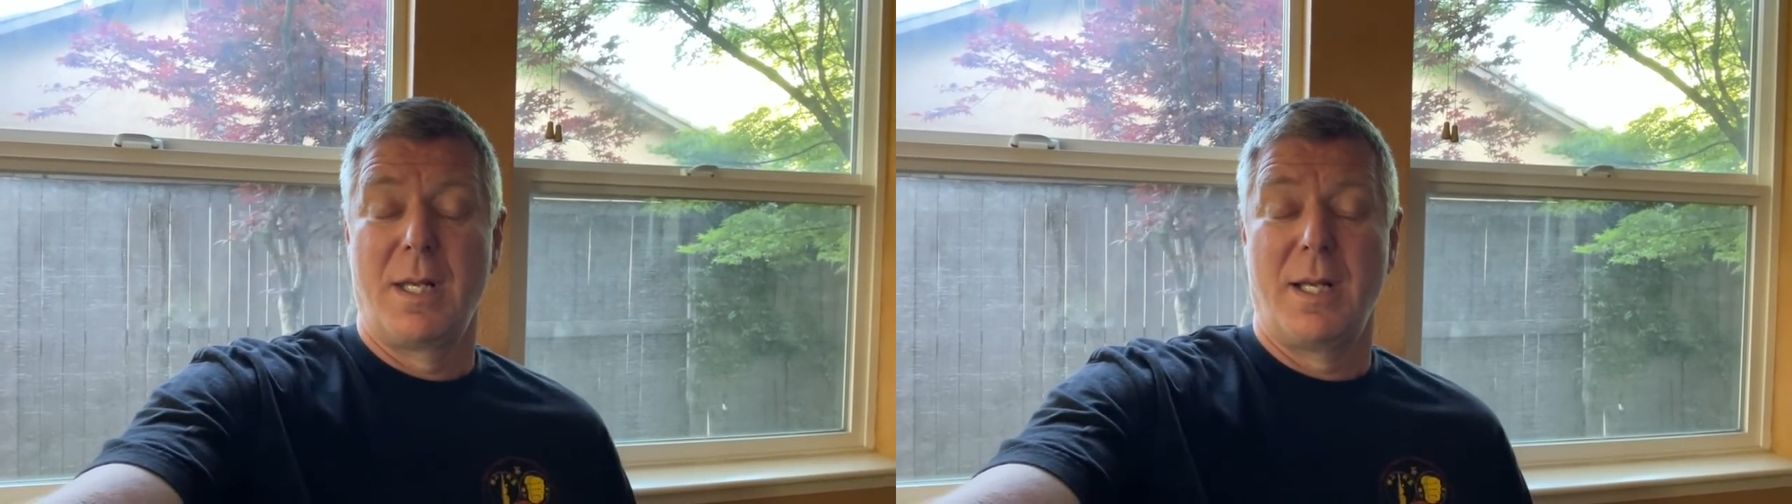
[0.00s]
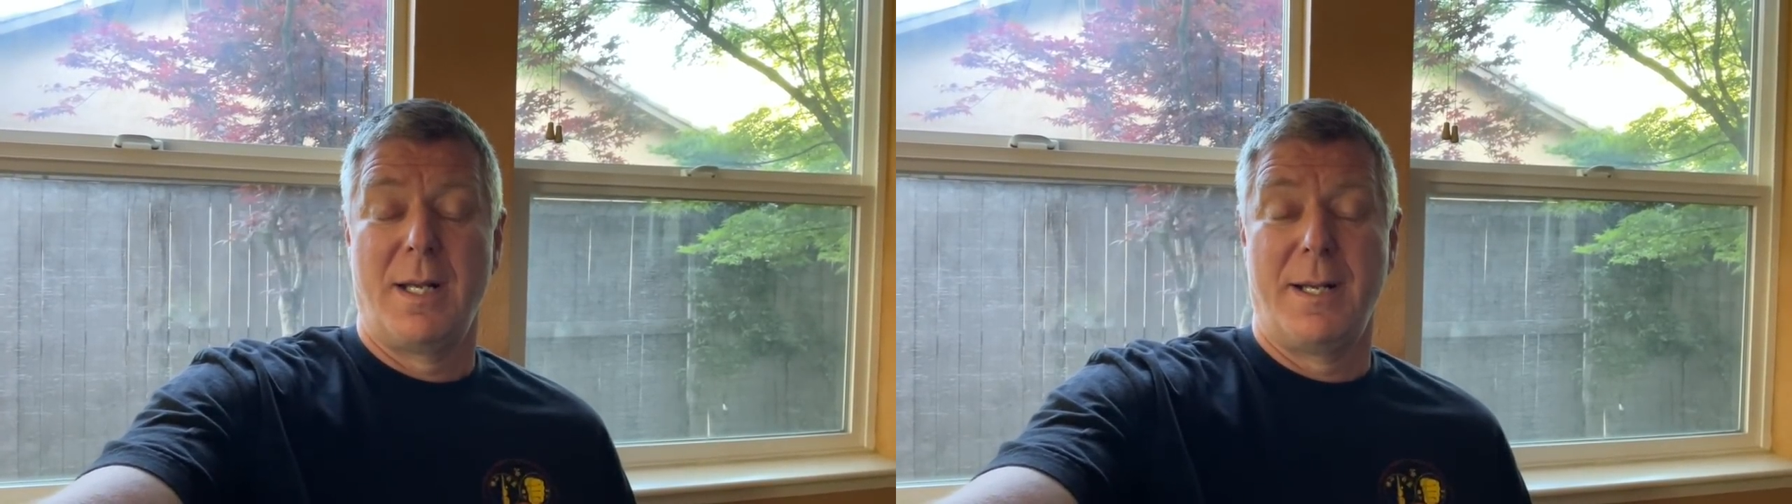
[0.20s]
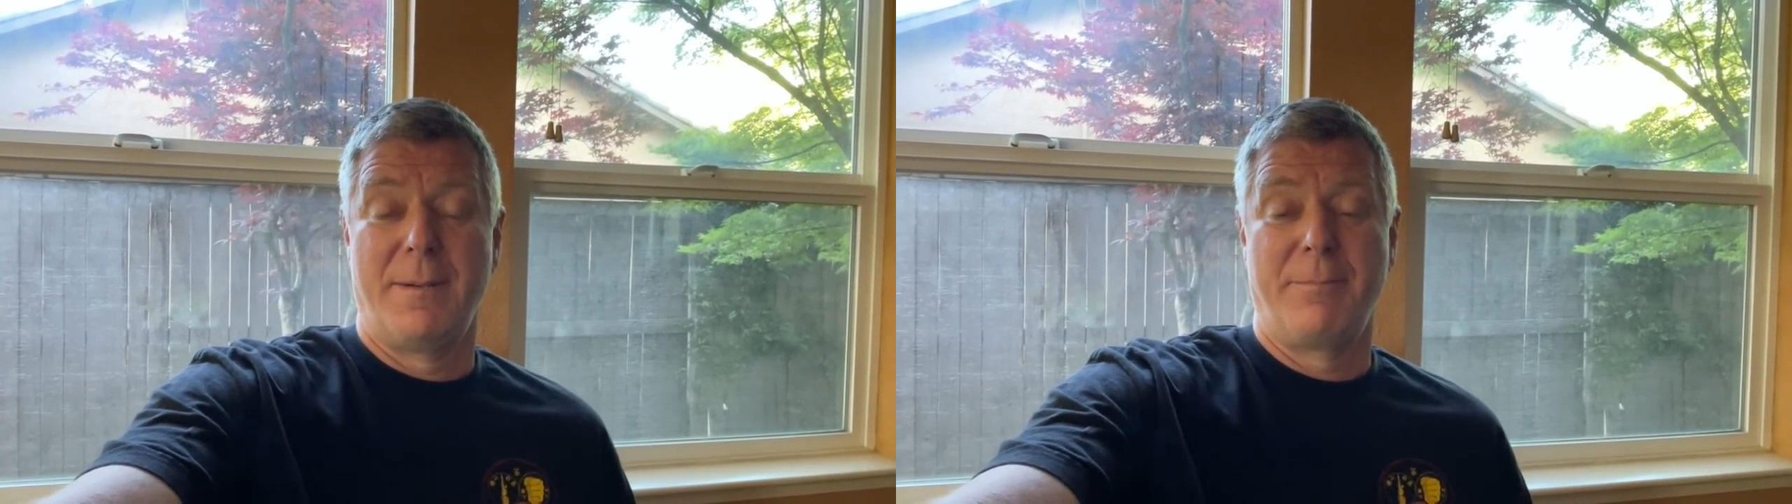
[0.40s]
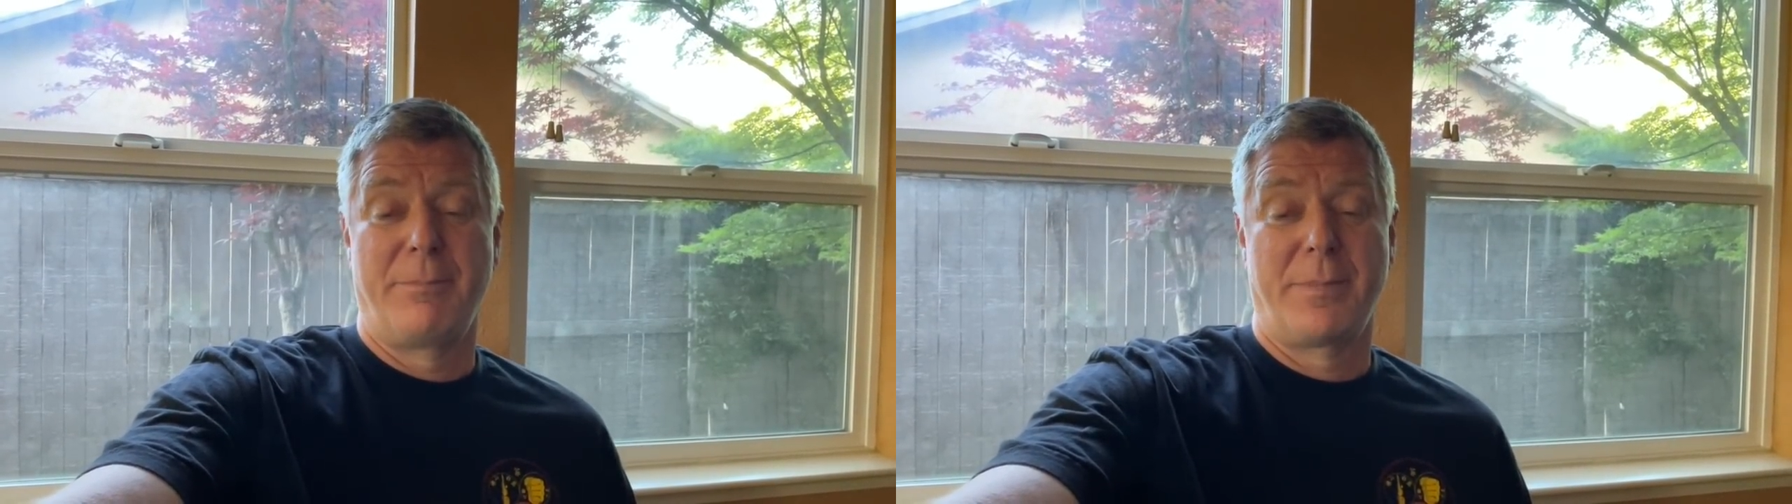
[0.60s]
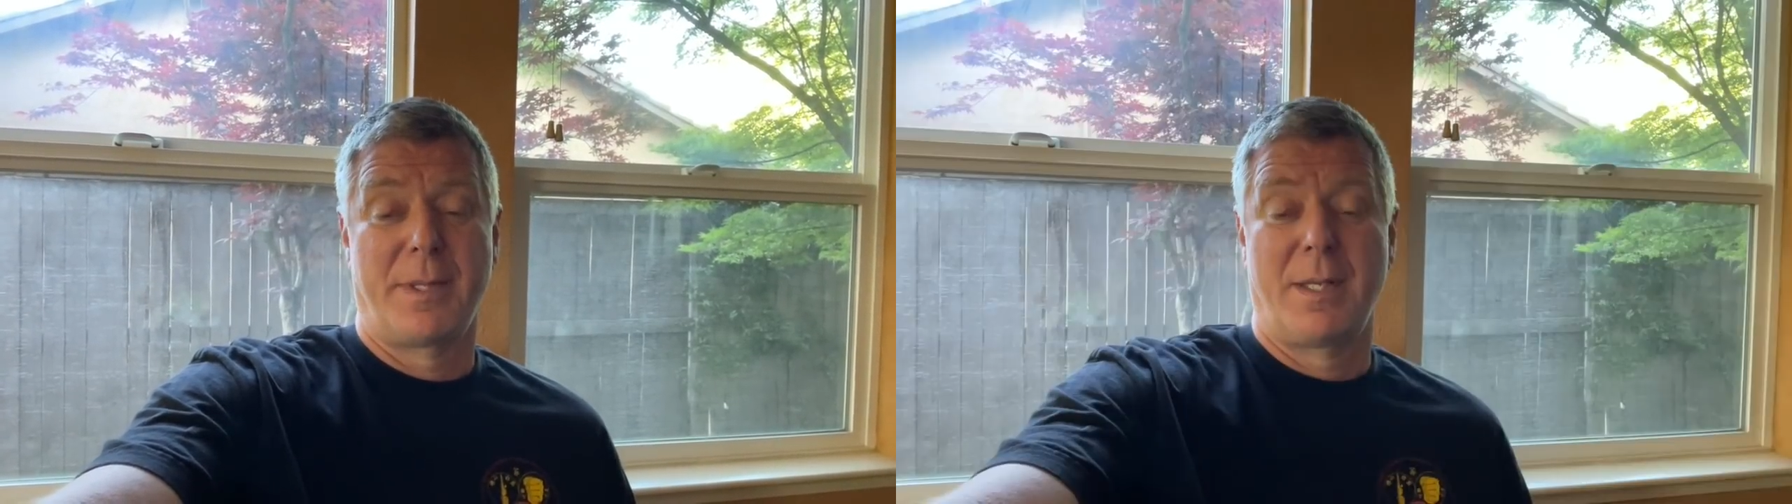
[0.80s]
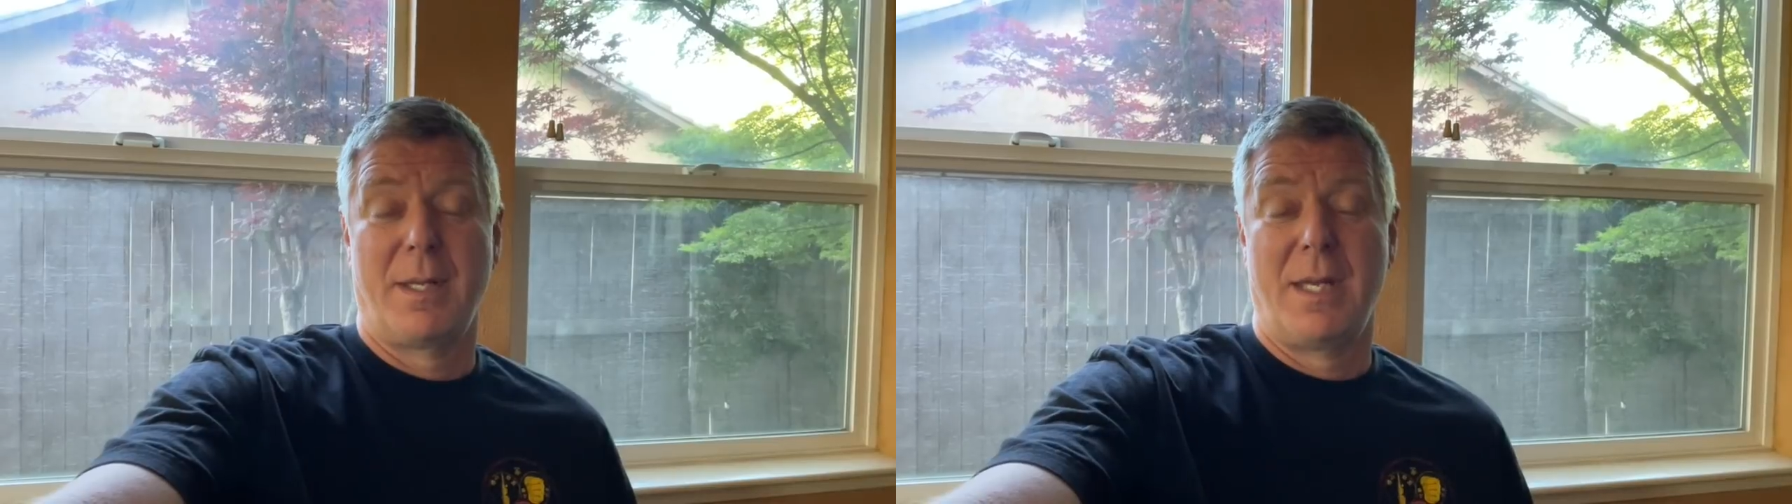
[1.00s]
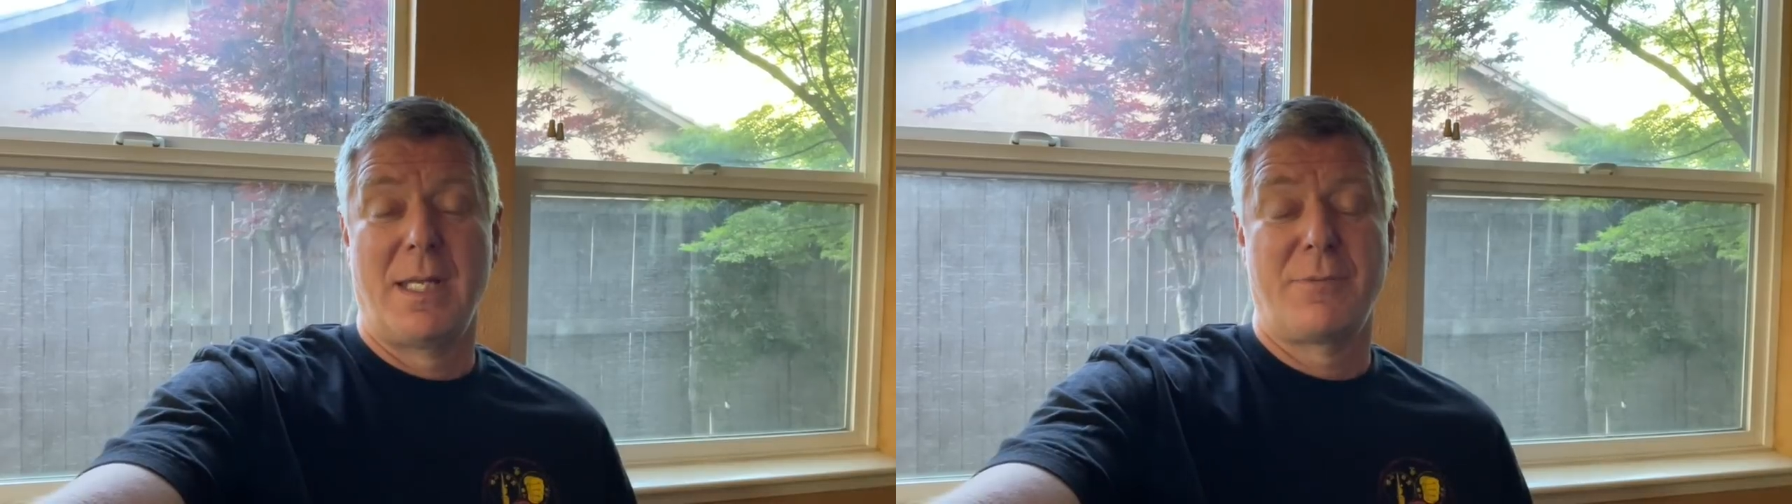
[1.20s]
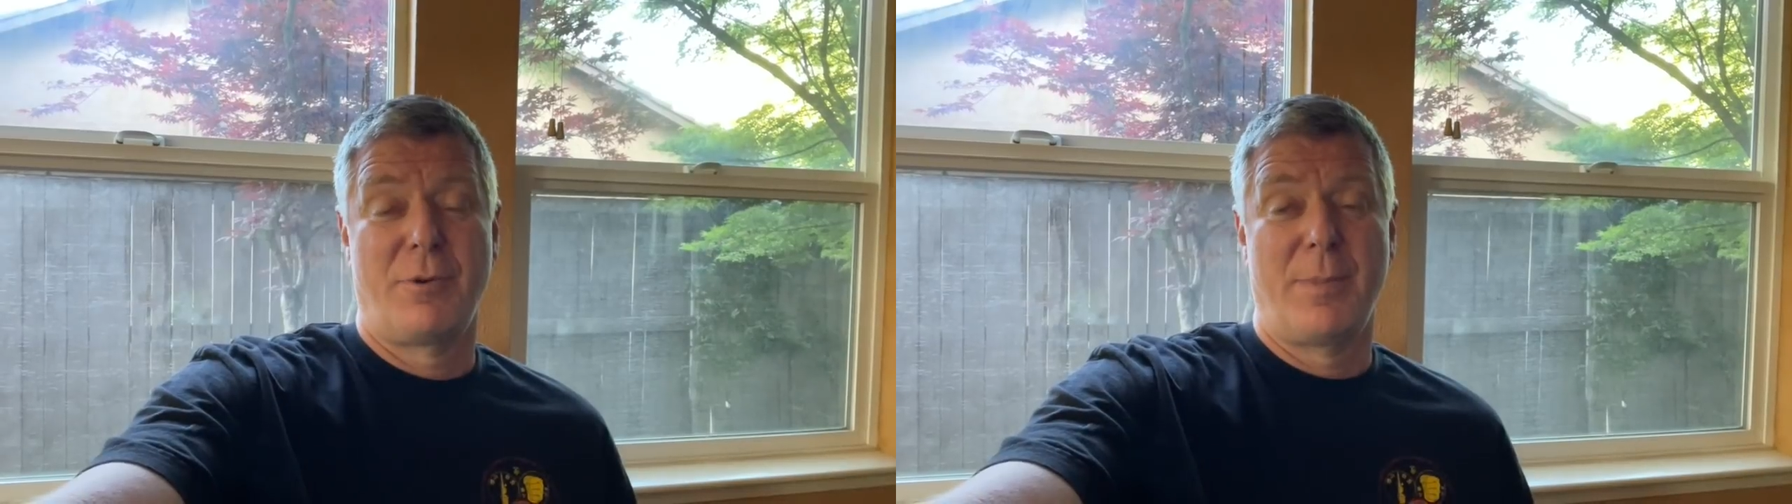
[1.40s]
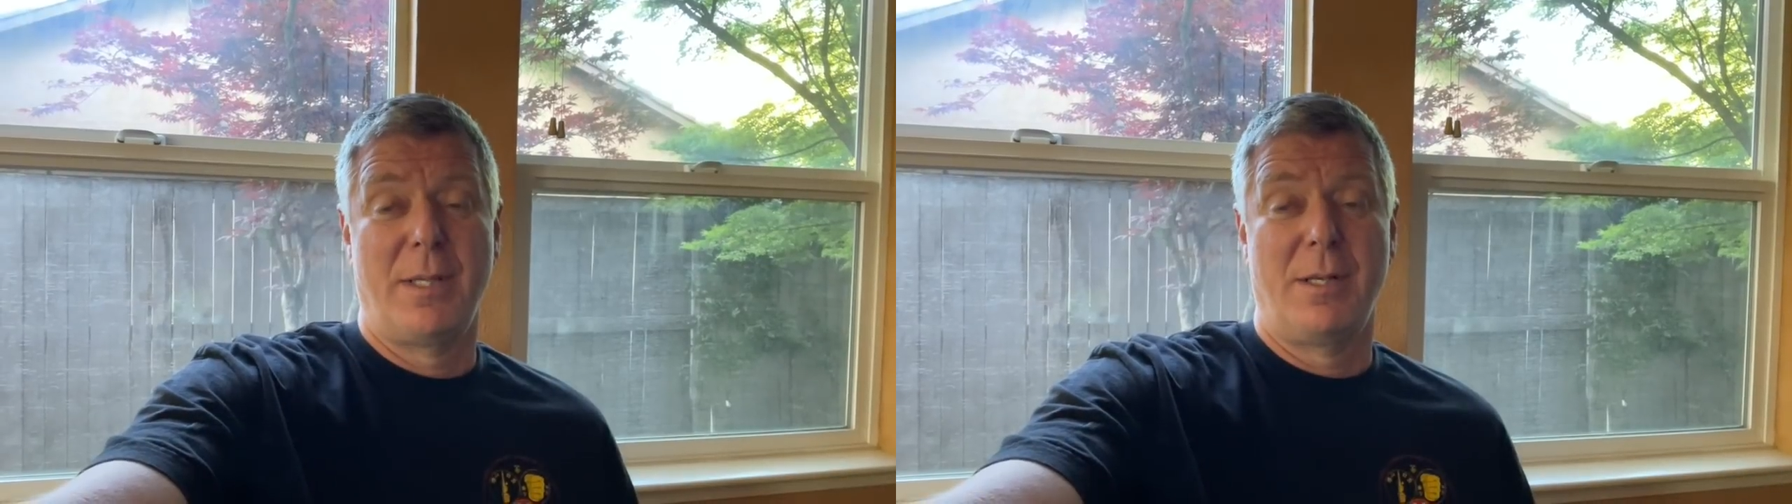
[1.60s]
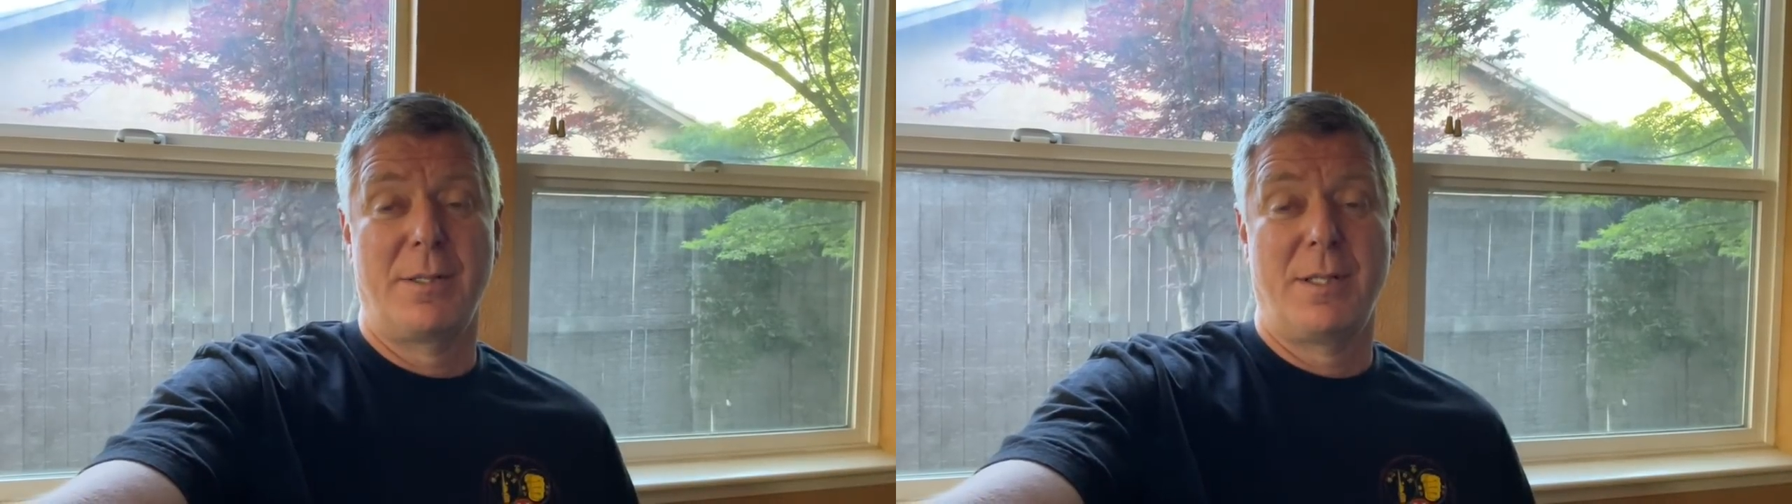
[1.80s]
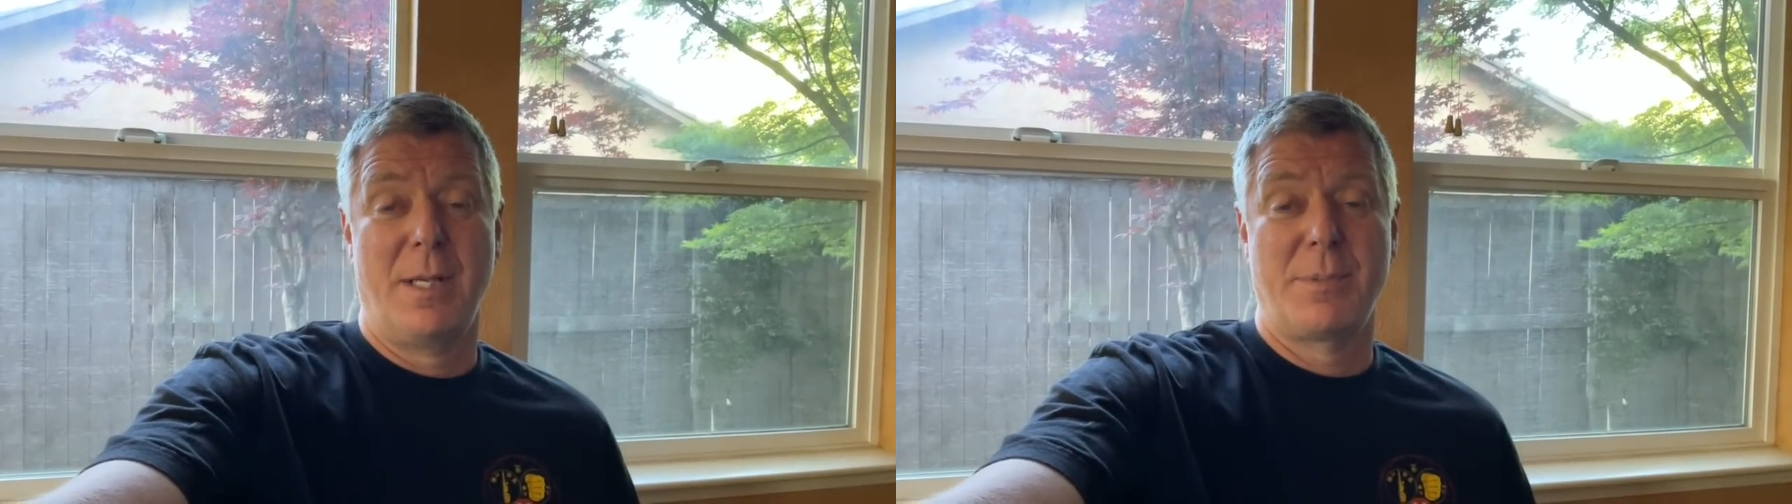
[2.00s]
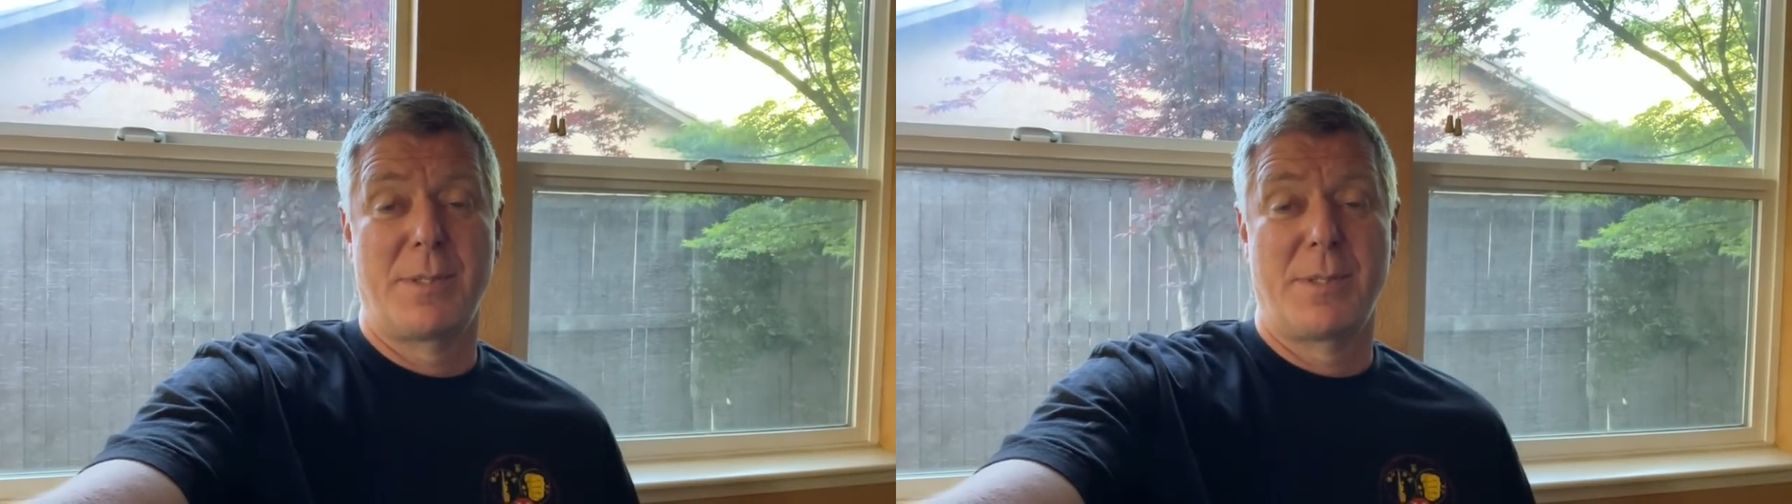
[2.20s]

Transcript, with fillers: Um, as for my longtime